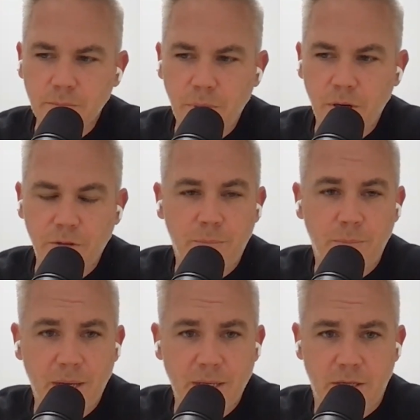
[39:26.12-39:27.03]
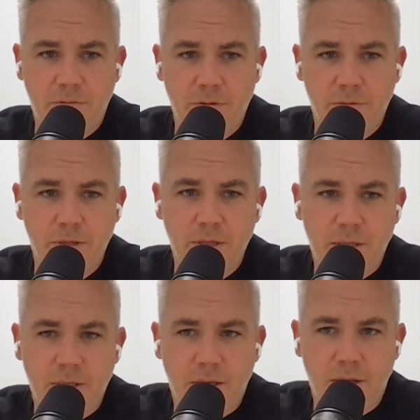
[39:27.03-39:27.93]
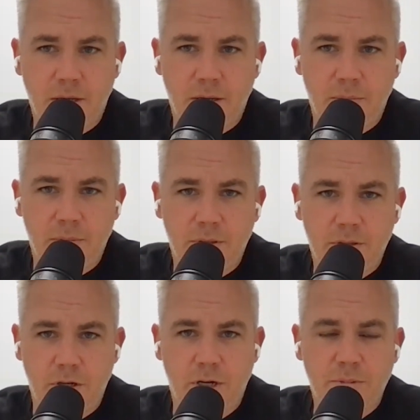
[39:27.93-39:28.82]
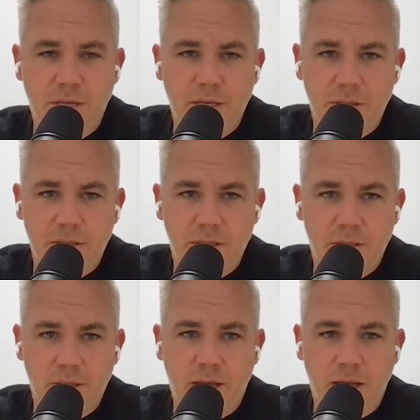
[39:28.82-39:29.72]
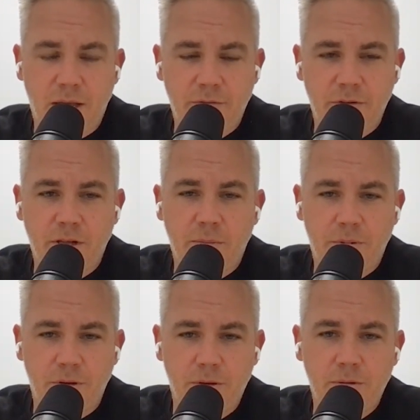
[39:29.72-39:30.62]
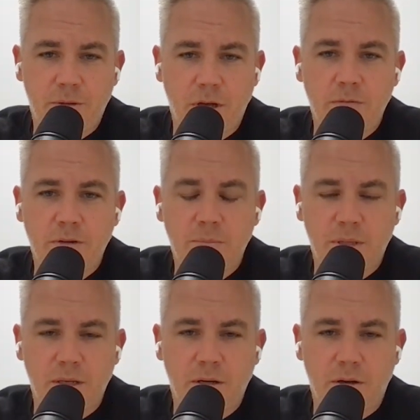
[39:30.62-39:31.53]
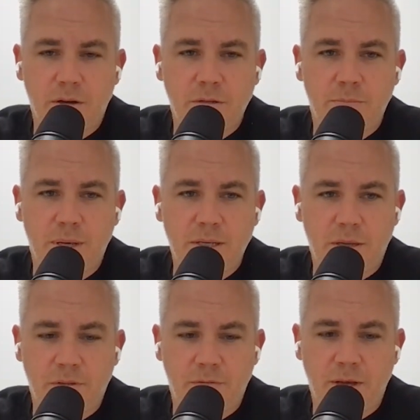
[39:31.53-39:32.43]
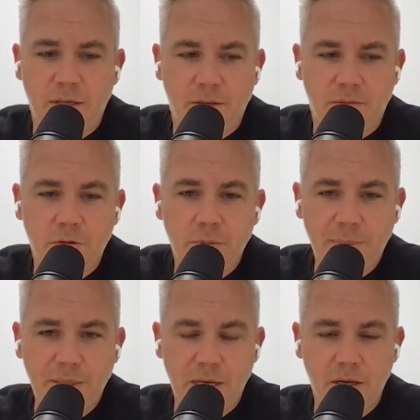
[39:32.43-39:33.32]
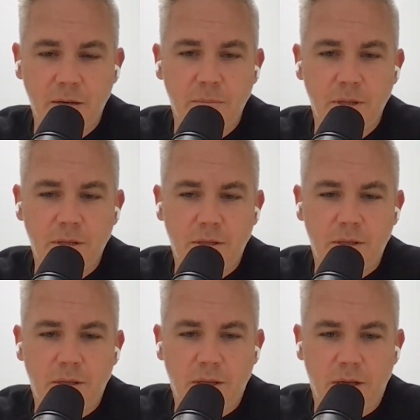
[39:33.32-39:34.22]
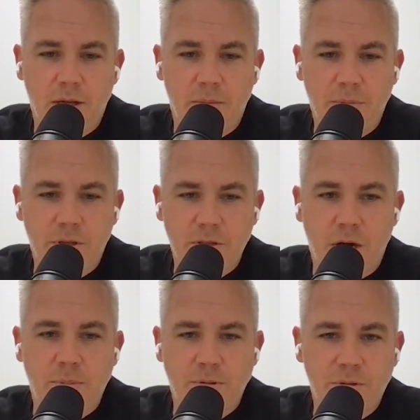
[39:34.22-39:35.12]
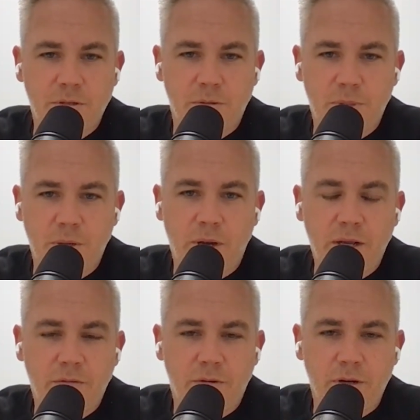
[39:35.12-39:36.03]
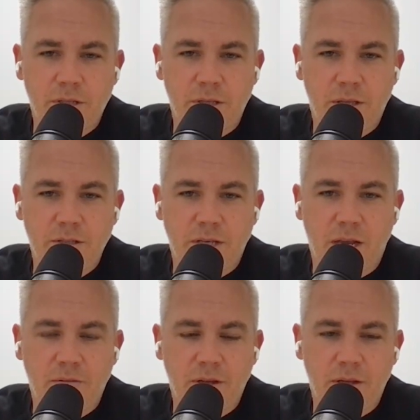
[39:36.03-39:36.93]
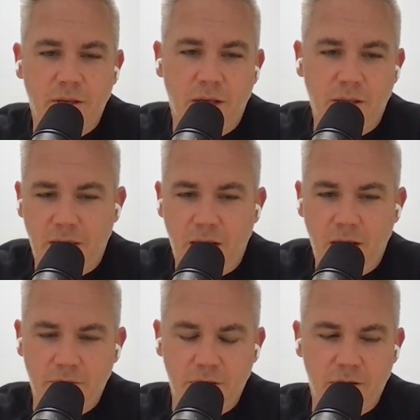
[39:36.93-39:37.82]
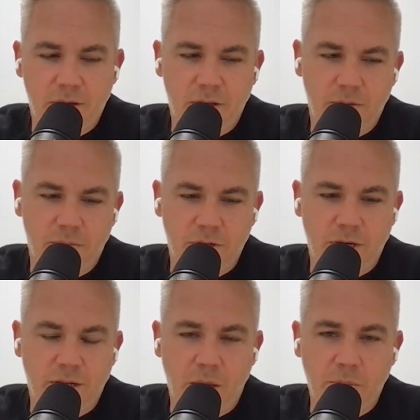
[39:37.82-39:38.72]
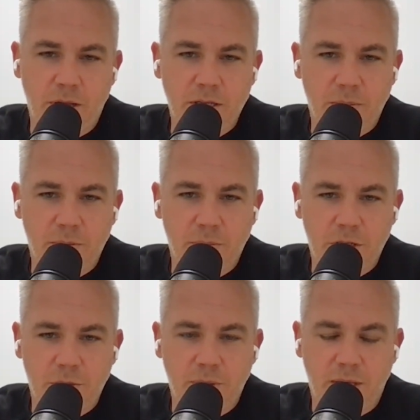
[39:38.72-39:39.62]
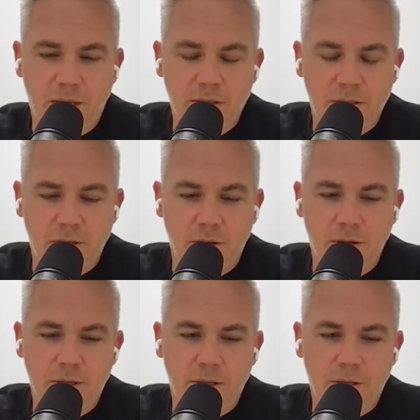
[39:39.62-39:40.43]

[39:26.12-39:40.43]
both based off of circumstances that have developed through COVID, but then also based off the fact of who we become. Those opportunities will be waiting for us on the other side of it, and they have, and we're trying to capitalize on them as much as we can. So,